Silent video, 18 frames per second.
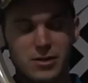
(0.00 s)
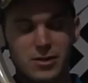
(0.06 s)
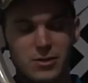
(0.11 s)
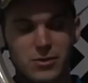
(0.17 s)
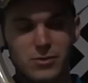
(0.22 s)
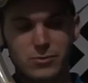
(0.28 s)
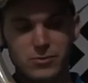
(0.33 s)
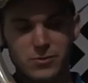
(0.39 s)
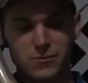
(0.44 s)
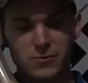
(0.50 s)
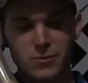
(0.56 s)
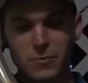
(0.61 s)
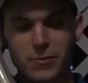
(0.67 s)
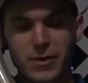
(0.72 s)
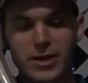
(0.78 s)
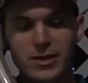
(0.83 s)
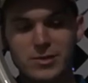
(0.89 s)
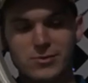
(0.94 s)
uh, there was a few
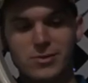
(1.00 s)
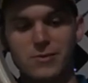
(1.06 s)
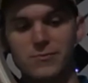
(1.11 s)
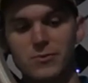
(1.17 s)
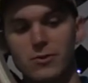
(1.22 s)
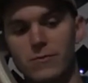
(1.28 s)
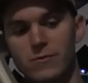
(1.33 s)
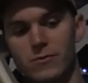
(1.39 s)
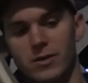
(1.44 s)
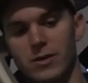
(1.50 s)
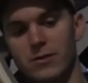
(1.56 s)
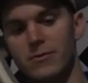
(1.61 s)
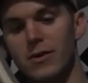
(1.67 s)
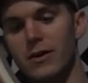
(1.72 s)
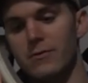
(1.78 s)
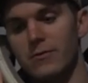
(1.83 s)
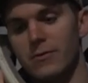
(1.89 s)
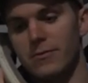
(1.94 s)
bags left over, and I. That's,
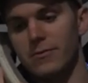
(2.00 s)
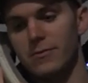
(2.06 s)
I, a,